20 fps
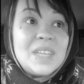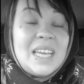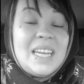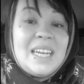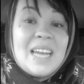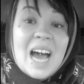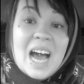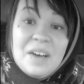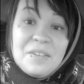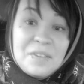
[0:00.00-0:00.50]

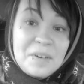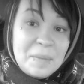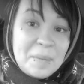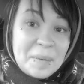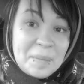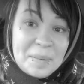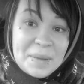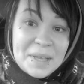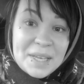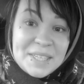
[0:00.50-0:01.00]
Not from
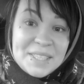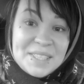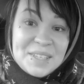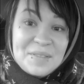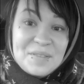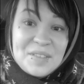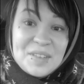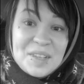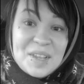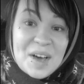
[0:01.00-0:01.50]
a place
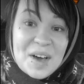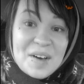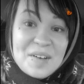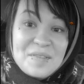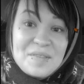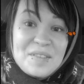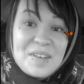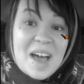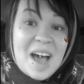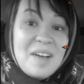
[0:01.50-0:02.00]
of
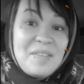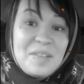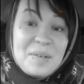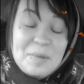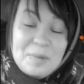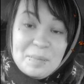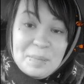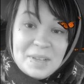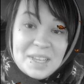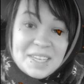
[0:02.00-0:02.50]
love, not from
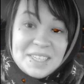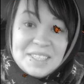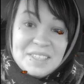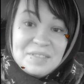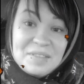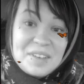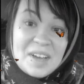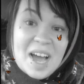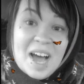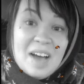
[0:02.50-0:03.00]
a place
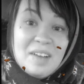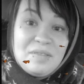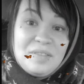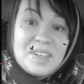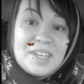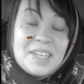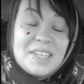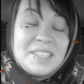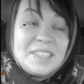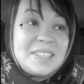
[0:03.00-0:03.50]
of
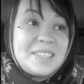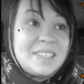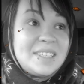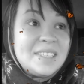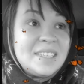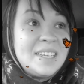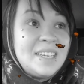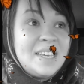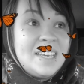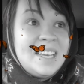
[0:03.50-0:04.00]

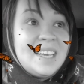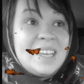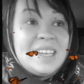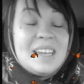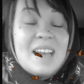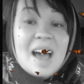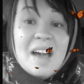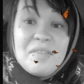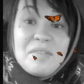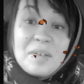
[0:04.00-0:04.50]
confidence,
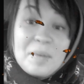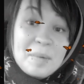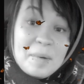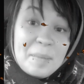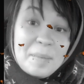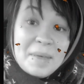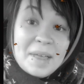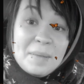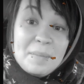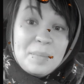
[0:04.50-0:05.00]
not from
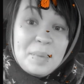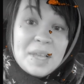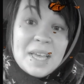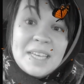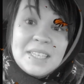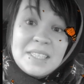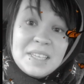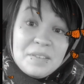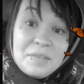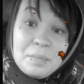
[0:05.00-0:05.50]
a
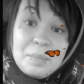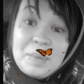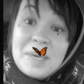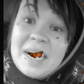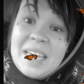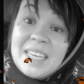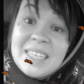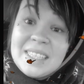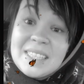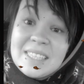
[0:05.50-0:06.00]
place of
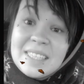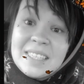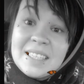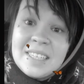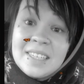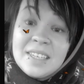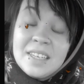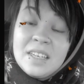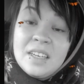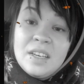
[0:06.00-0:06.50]
peace,
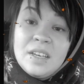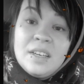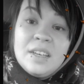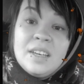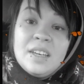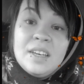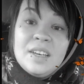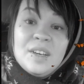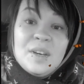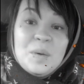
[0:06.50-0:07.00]

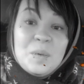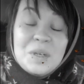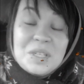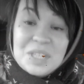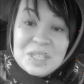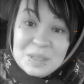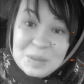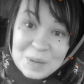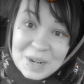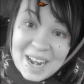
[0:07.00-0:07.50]
which
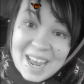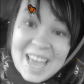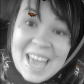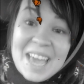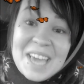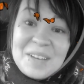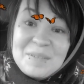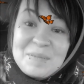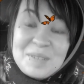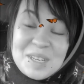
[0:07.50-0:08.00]
is what I
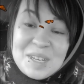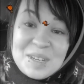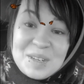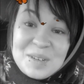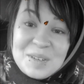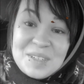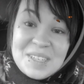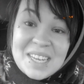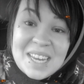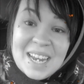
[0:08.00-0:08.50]
aim to
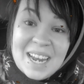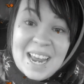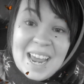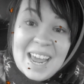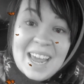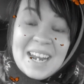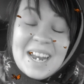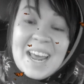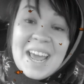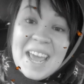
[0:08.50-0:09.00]
do
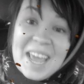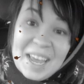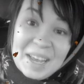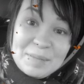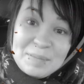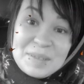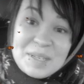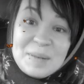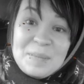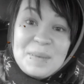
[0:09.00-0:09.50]
today and I
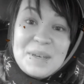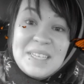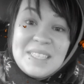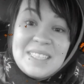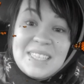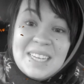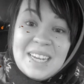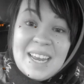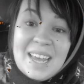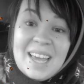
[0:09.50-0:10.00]
aim to be
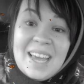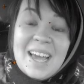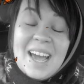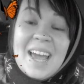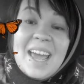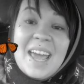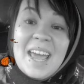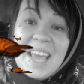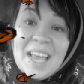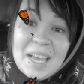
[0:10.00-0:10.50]
today.
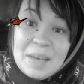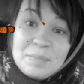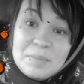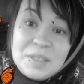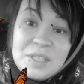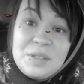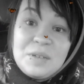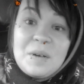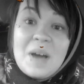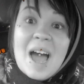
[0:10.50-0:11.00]
I aim
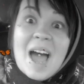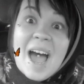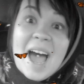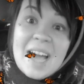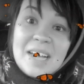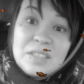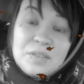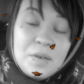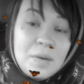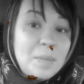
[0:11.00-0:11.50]
to
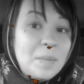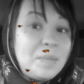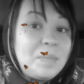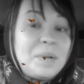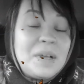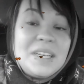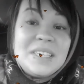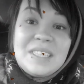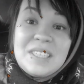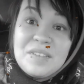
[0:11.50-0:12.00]
act from a
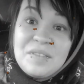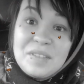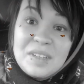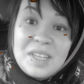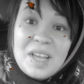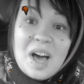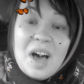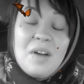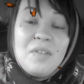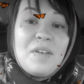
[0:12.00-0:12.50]
place of
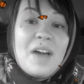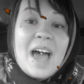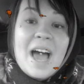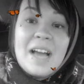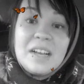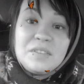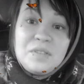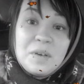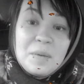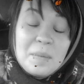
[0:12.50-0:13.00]
love,
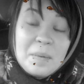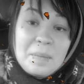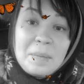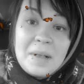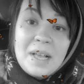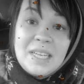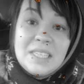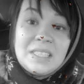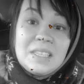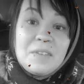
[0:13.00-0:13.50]
act from a
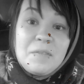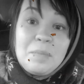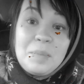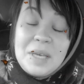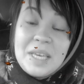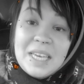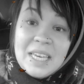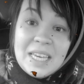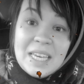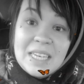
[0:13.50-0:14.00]
place of
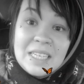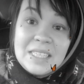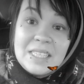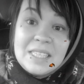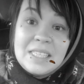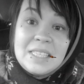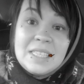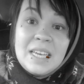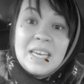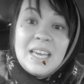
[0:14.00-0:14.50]

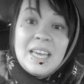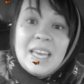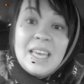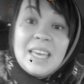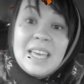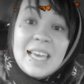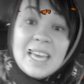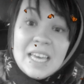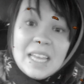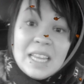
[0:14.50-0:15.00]
peace,
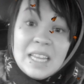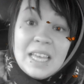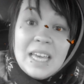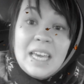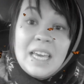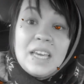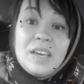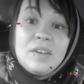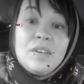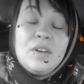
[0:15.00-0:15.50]

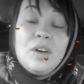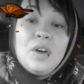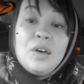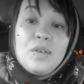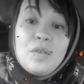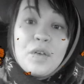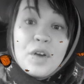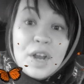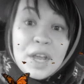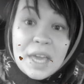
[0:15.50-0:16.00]
healing,
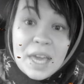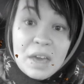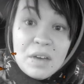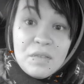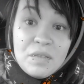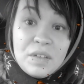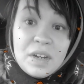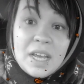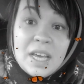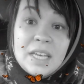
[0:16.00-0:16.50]

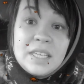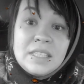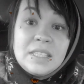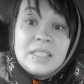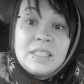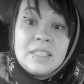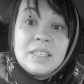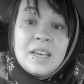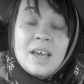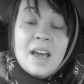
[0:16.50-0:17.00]

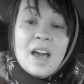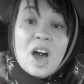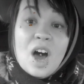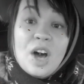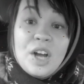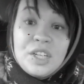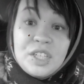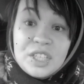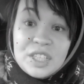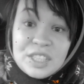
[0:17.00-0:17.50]
forgiveness,
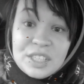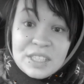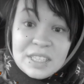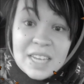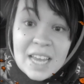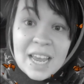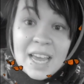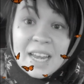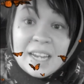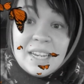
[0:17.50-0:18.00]

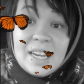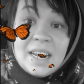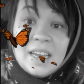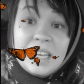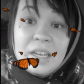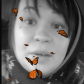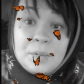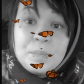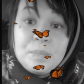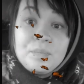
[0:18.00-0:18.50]

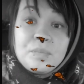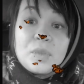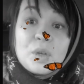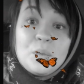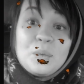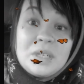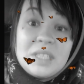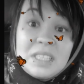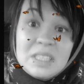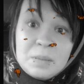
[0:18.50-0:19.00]
understanding,
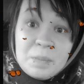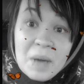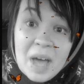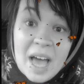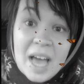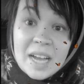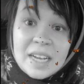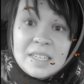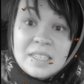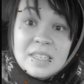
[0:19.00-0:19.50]

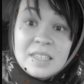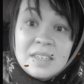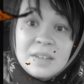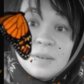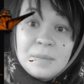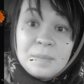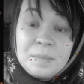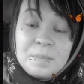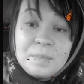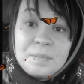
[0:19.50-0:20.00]
respect.
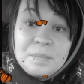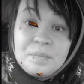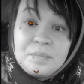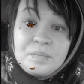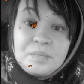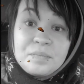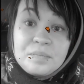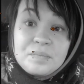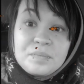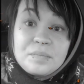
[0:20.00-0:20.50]

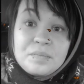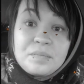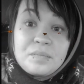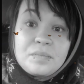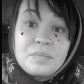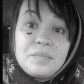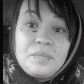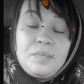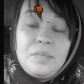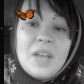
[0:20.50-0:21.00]

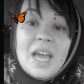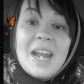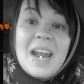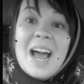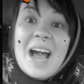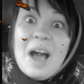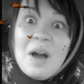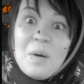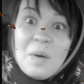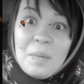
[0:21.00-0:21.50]
And
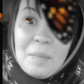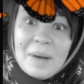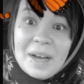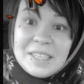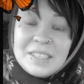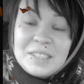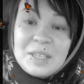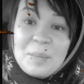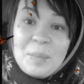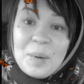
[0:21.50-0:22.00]
how am
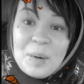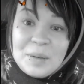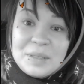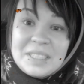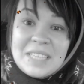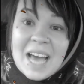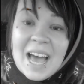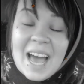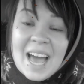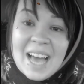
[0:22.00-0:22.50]
I
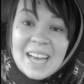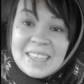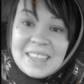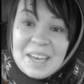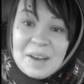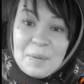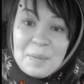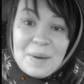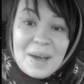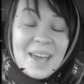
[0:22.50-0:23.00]
supposed to act
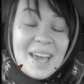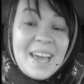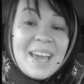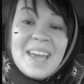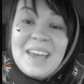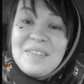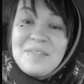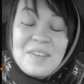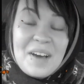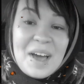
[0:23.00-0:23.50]
that way
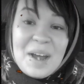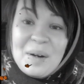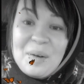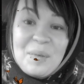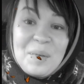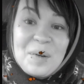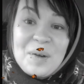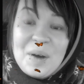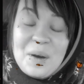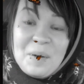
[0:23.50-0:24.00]
if I
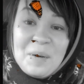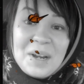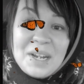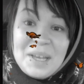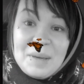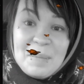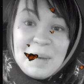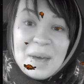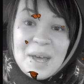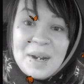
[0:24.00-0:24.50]
don't know
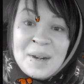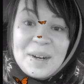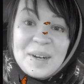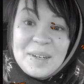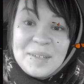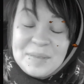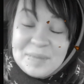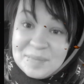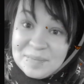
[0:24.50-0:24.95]
any better?